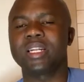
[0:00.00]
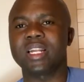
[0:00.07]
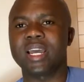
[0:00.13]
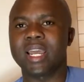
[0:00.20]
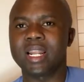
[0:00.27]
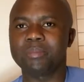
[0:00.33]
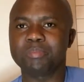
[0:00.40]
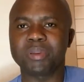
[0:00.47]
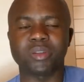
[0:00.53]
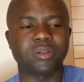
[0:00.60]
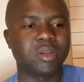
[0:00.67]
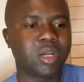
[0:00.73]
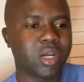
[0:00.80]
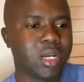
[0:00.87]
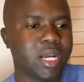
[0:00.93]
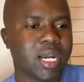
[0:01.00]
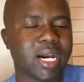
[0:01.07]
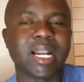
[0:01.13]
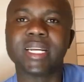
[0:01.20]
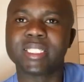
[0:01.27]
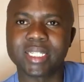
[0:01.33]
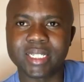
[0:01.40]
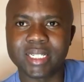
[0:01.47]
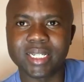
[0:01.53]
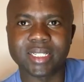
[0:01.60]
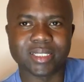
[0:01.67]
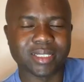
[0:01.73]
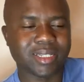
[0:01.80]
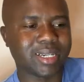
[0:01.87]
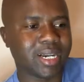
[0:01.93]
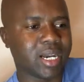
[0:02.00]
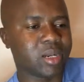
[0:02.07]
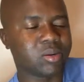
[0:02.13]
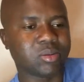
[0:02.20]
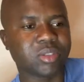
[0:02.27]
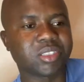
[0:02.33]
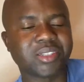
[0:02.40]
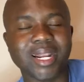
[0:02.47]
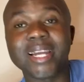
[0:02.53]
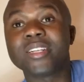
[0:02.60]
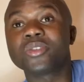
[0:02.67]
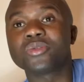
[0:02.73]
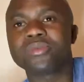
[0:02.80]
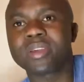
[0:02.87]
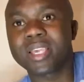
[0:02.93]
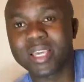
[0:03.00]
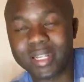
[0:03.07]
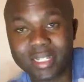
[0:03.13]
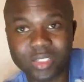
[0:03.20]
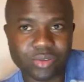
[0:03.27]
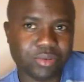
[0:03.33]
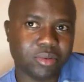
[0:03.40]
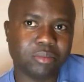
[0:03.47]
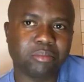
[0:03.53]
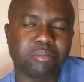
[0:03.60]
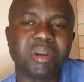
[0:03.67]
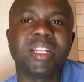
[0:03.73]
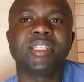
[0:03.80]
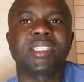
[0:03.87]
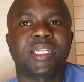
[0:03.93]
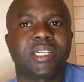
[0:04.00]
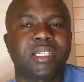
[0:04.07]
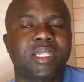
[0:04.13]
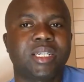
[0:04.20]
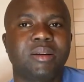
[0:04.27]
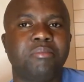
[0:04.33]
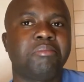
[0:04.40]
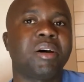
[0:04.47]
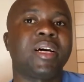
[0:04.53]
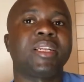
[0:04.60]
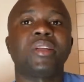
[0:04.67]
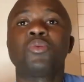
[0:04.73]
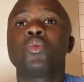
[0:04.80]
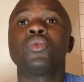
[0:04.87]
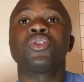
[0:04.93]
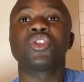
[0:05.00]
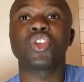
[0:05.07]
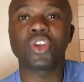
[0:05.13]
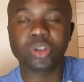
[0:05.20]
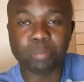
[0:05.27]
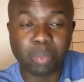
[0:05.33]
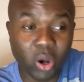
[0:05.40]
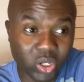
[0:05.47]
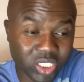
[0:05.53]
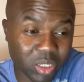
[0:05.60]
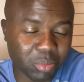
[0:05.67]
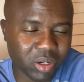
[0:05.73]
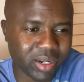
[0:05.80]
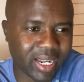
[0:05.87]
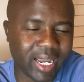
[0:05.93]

help you. And I said yes. And we trying to get into military, but it was not possible.